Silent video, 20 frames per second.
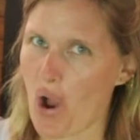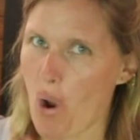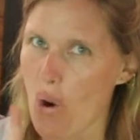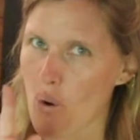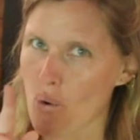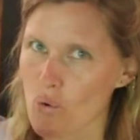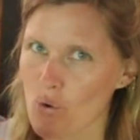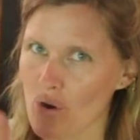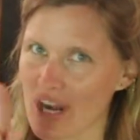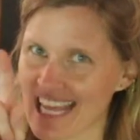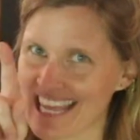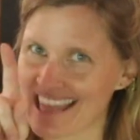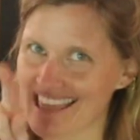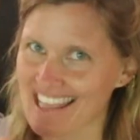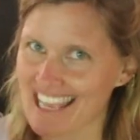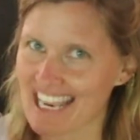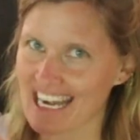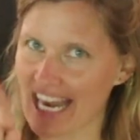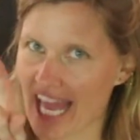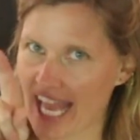Only
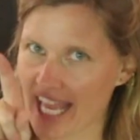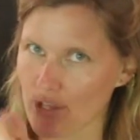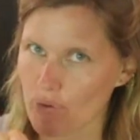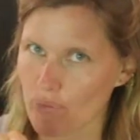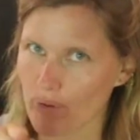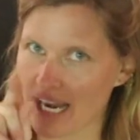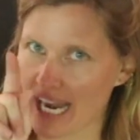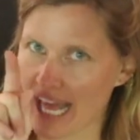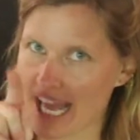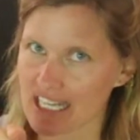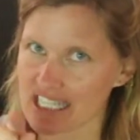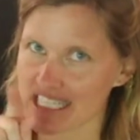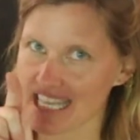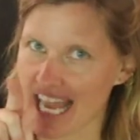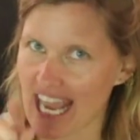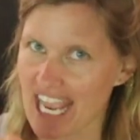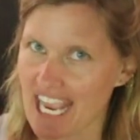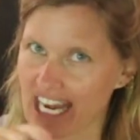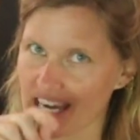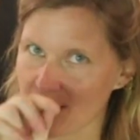then are you allowed
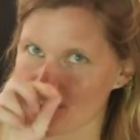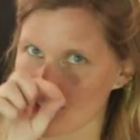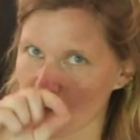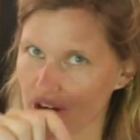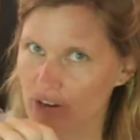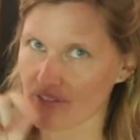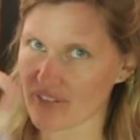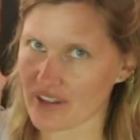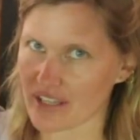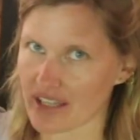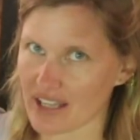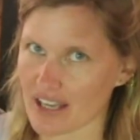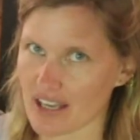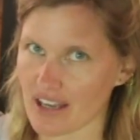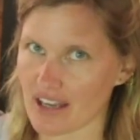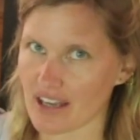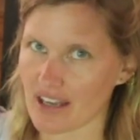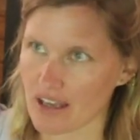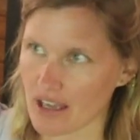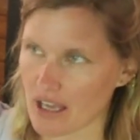to hand over
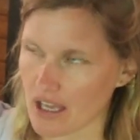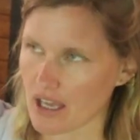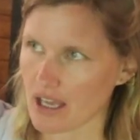the